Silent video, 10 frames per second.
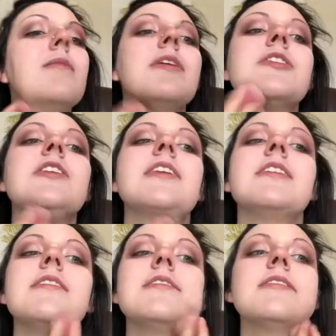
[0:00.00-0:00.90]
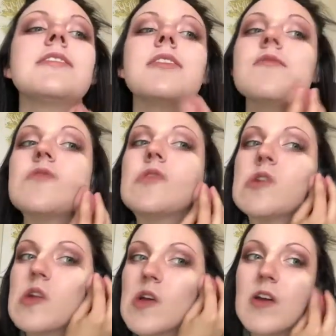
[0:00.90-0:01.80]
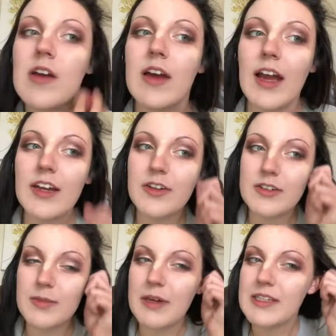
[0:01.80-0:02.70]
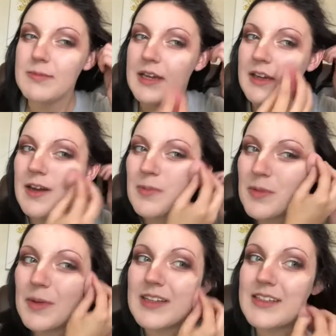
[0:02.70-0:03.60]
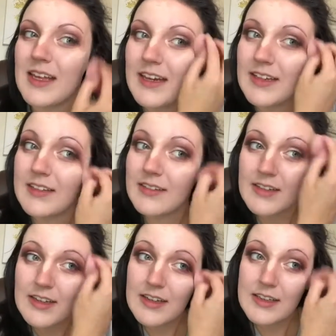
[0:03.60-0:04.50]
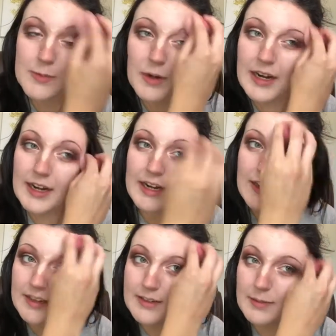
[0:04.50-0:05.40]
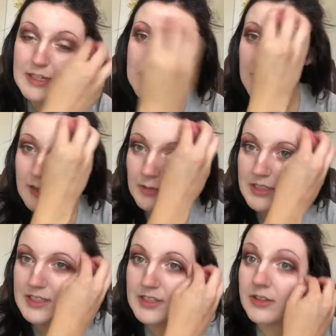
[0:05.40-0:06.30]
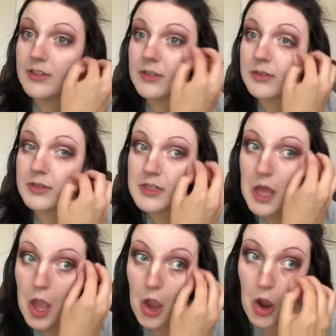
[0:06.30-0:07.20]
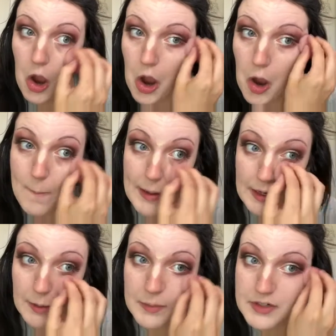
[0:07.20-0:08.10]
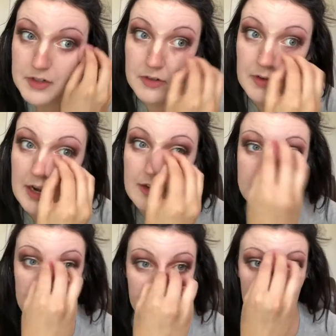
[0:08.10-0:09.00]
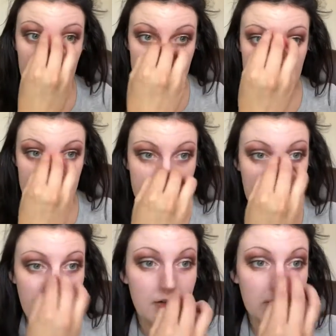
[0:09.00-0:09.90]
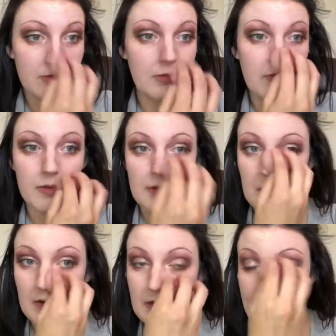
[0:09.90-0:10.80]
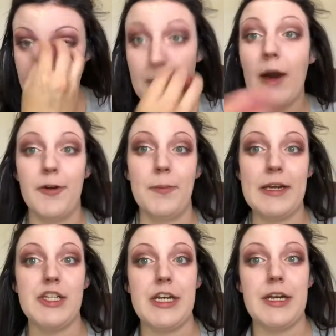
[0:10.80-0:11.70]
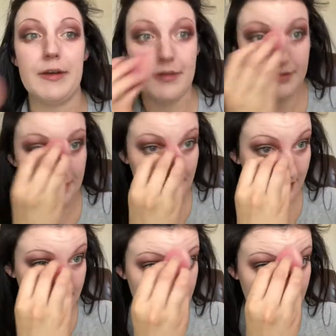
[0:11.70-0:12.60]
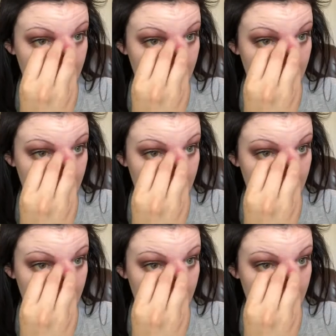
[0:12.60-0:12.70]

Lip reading: My chin, I could use the best makeup, the best setting spray, and my chin would still lose makeup and turn red. So I always tell before we go, I have to powder my chin, because